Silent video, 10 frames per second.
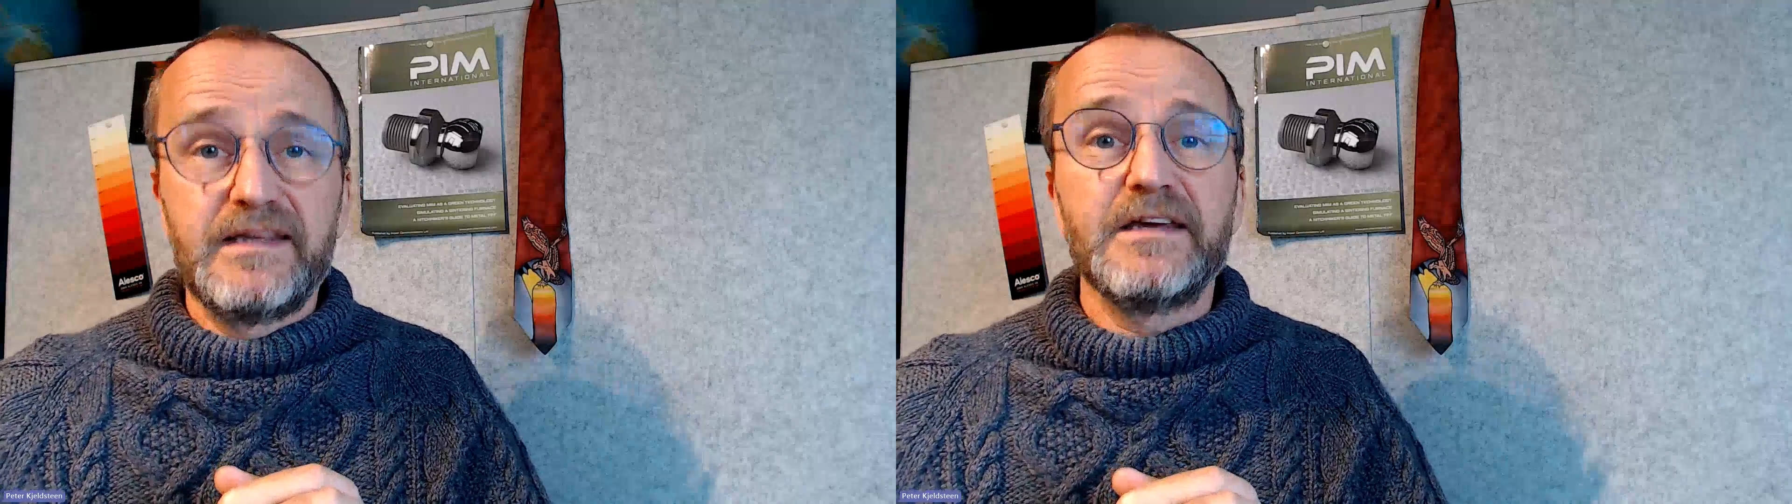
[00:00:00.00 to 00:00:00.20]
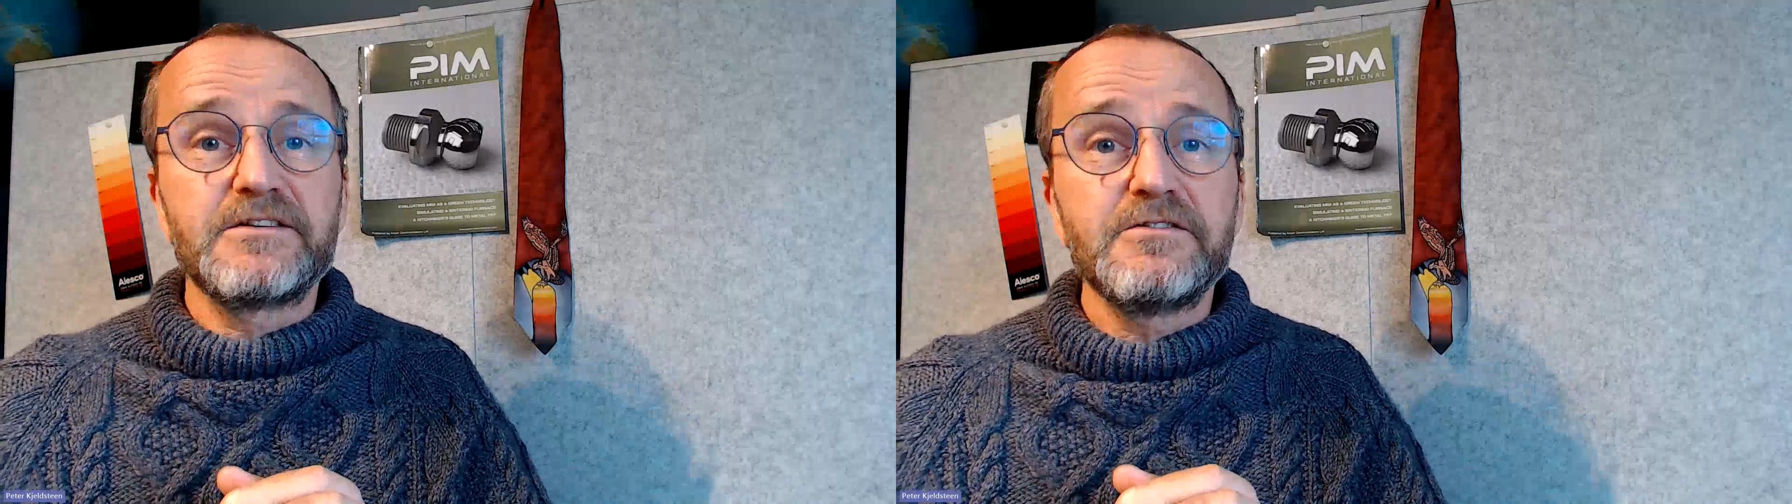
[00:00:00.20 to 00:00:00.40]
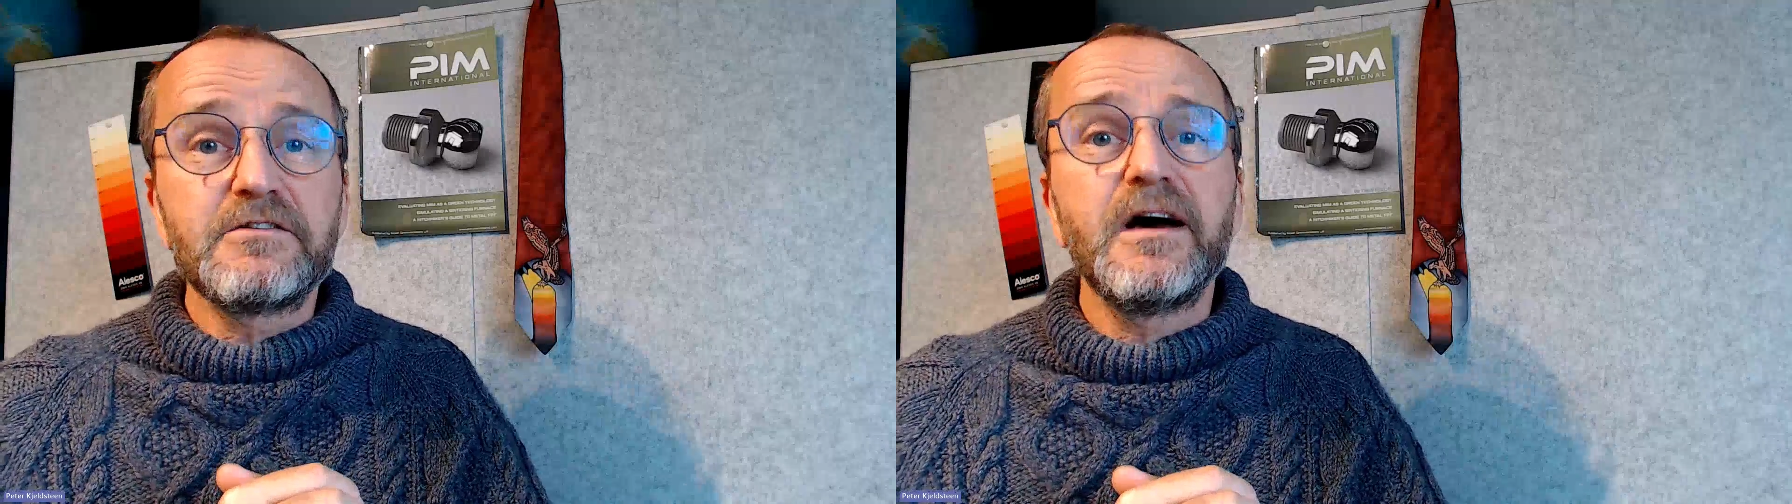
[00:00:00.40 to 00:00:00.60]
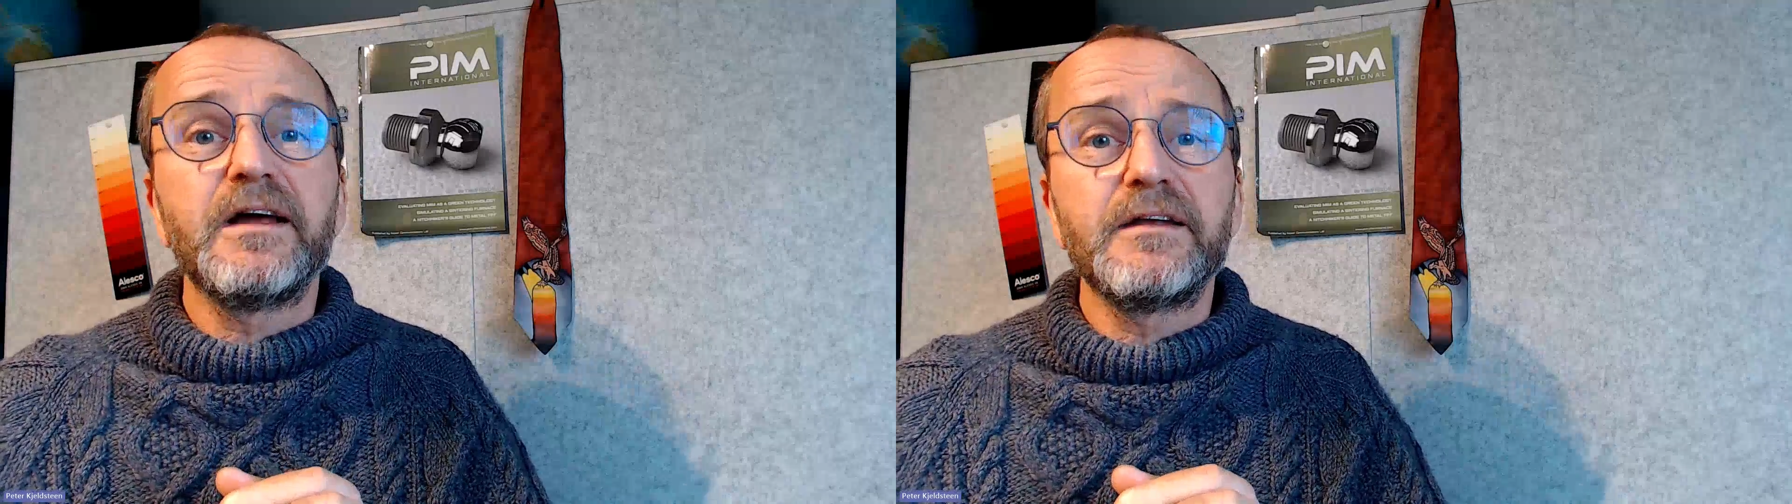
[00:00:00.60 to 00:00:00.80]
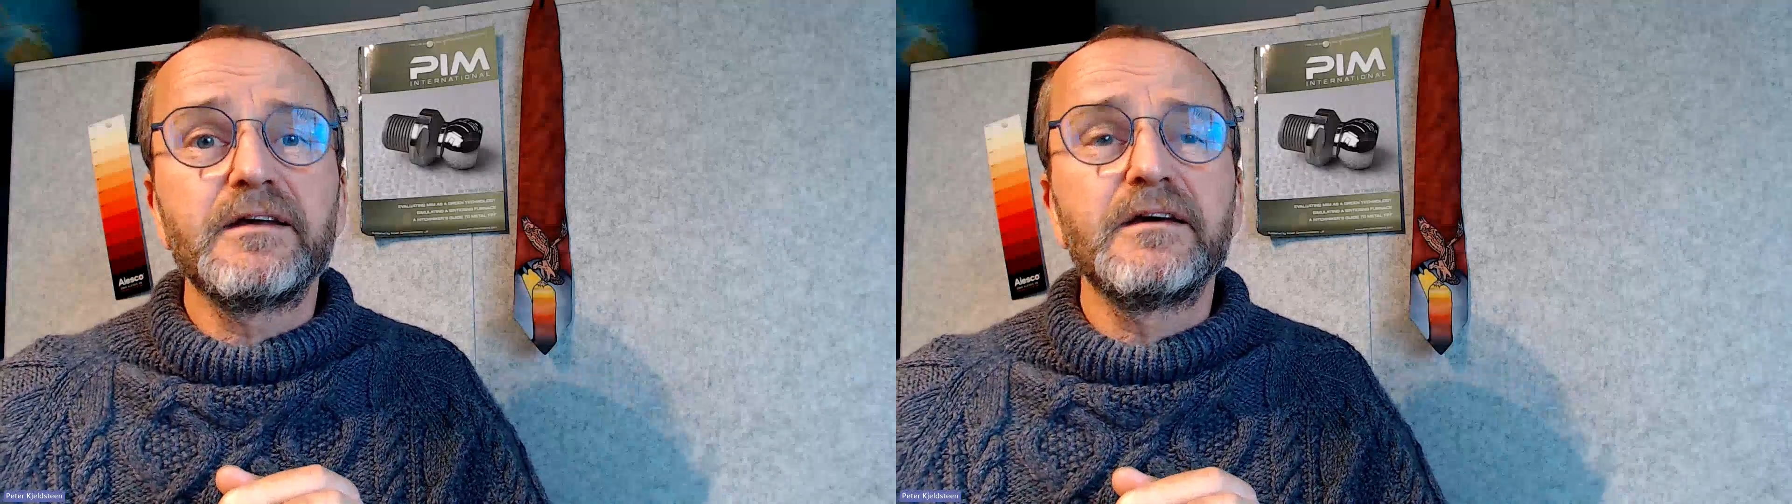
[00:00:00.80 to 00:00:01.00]
Yes, you
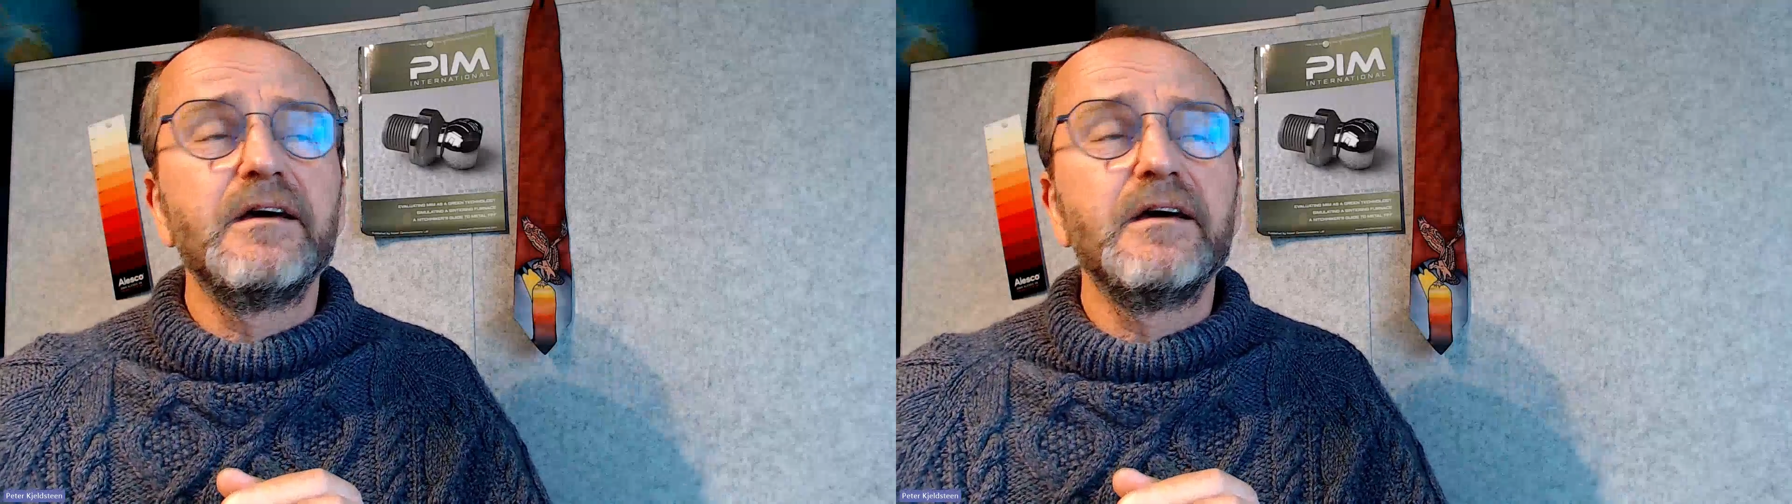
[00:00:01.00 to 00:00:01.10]
can.